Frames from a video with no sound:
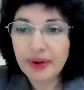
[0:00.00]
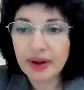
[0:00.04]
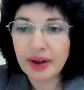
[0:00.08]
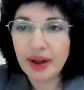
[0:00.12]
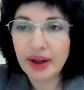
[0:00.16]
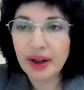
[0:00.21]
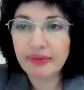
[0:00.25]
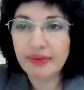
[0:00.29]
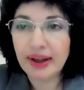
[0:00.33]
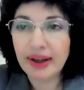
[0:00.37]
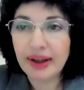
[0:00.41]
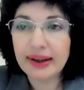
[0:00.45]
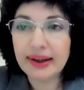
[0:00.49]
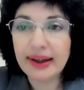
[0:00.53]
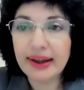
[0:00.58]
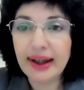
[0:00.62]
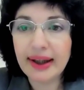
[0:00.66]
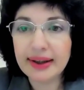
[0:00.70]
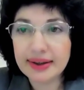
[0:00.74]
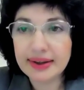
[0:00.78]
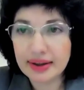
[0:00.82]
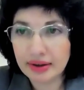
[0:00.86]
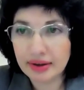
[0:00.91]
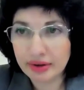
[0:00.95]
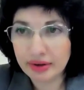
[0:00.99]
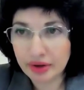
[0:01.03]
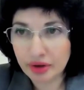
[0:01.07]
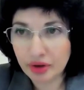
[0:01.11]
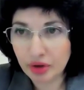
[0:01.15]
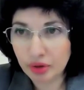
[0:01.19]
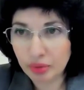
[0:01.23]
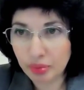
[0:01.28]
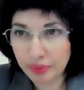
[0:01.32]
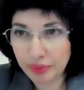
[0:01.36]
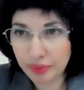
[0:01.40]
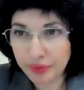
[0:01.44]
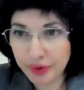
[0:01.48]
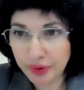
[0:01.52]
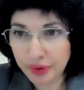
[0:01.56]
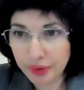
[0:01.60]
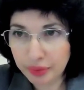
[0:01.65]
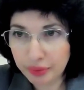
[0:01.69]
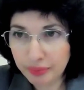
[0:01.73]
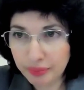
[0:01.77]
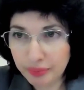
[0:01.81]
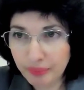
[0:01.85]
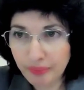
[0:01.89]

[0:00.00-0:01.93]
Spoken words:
gave an excellent overview.